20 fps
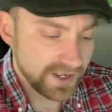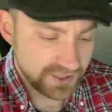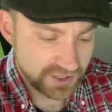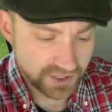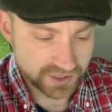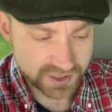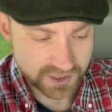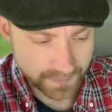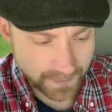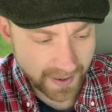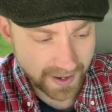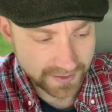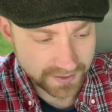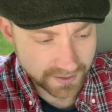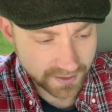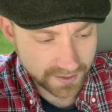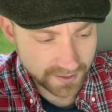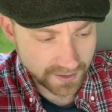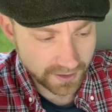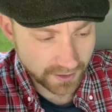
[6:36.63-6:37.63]
has spent
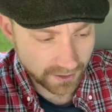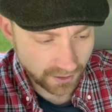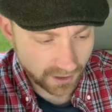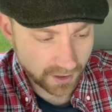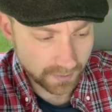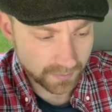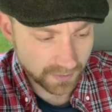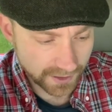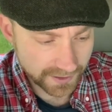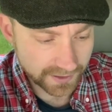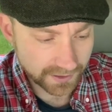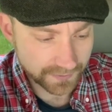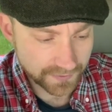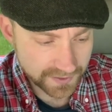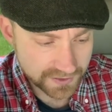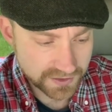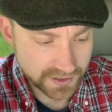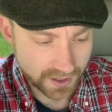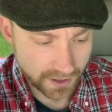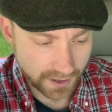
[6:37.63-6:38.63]
a lot of money on
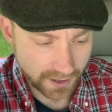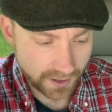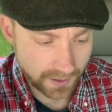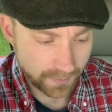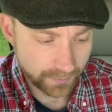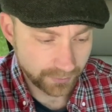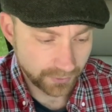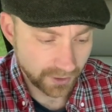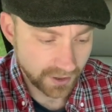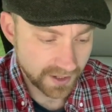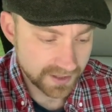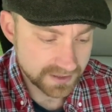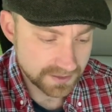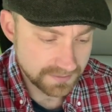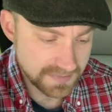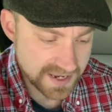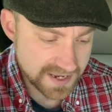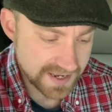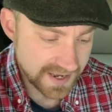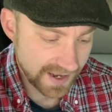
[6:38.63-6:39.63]
this car prior to
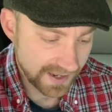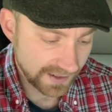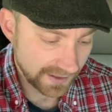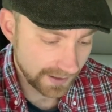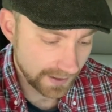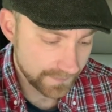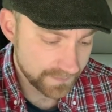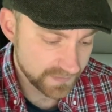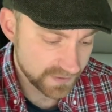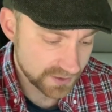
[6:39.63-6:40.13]
me getting it.